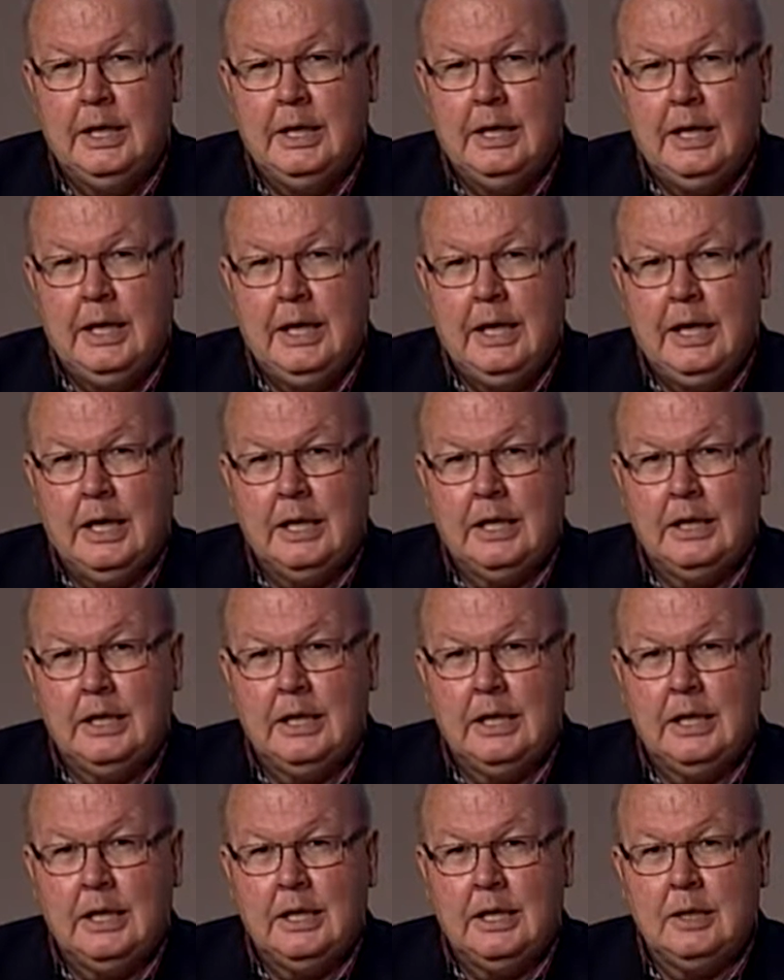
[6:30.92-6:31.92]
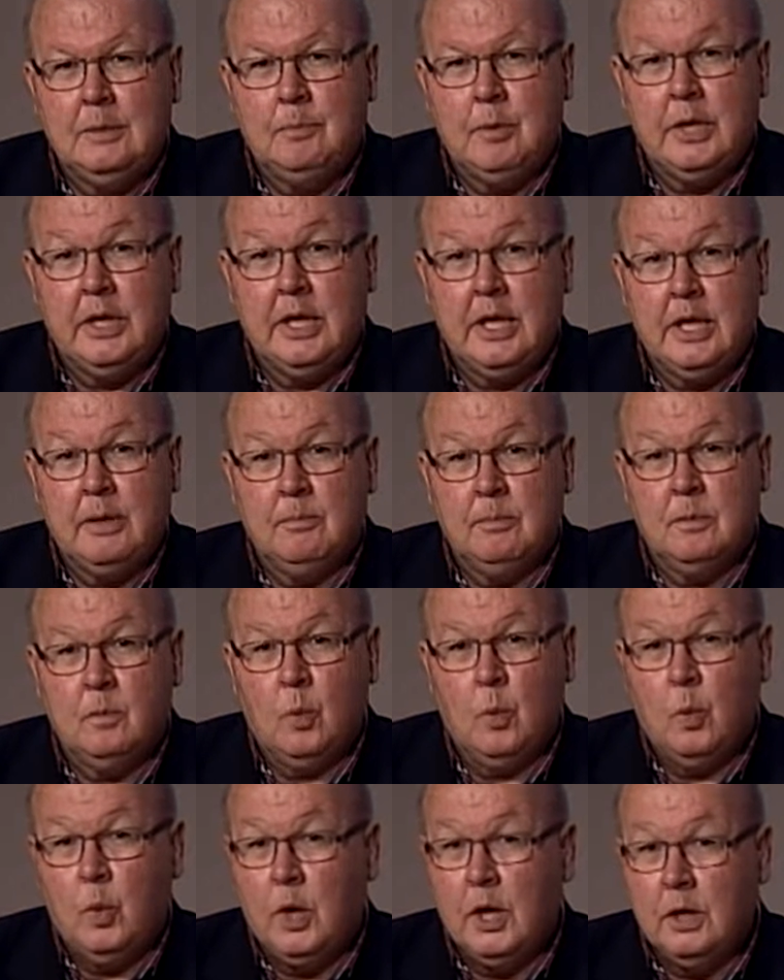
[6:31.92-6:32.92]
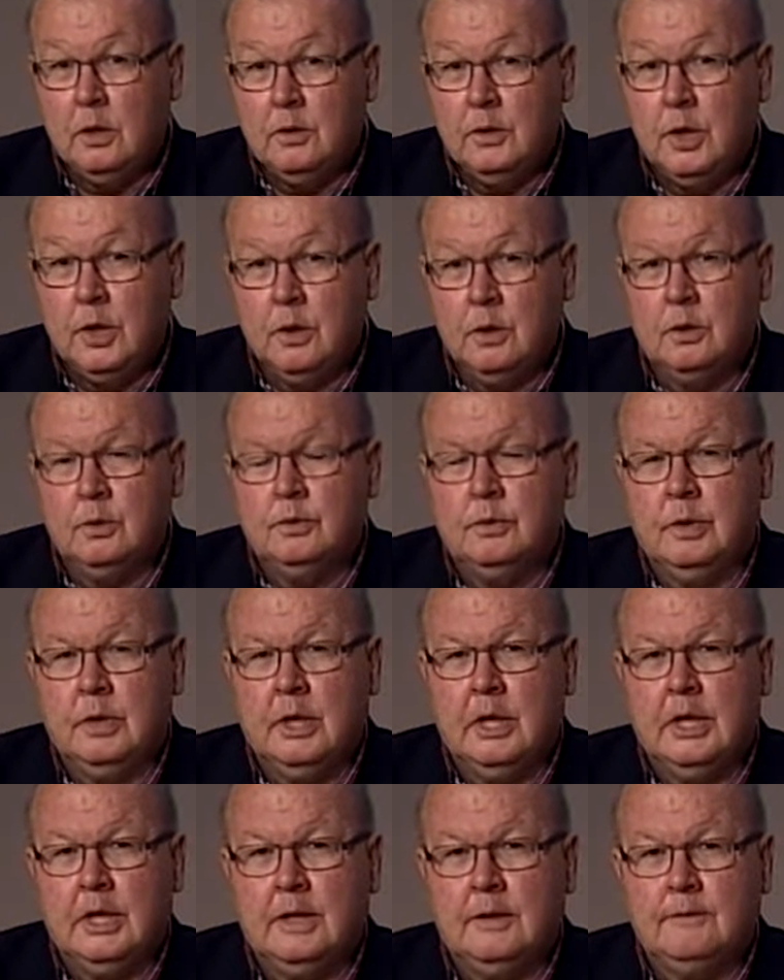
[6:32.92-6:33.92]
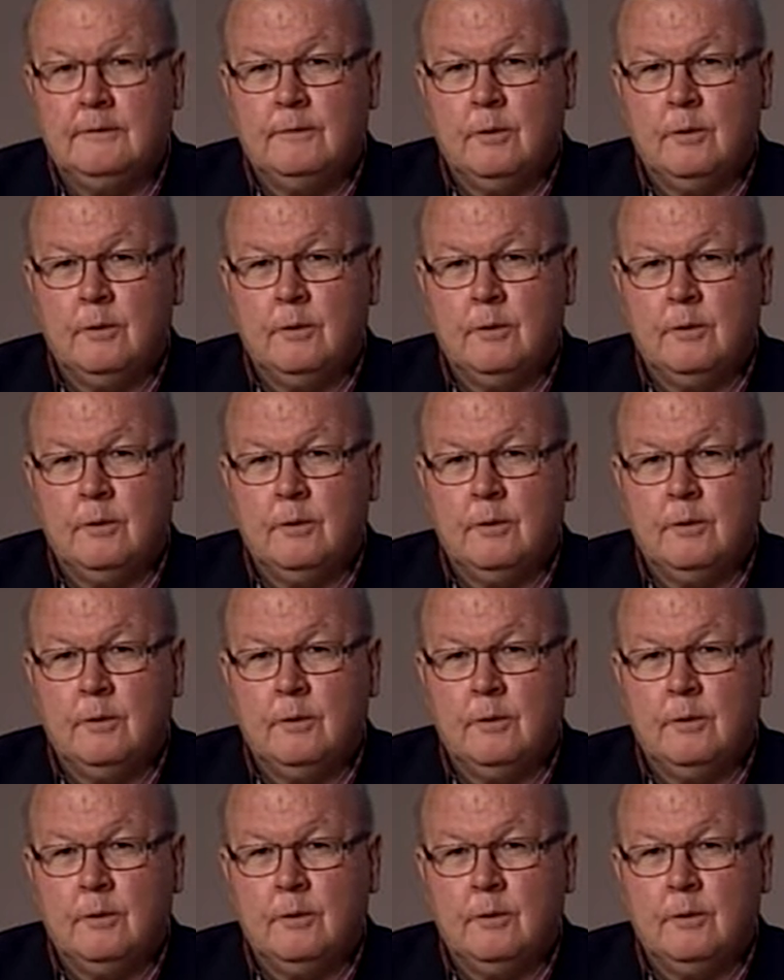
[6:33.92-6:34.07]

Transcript: and he became well known uh,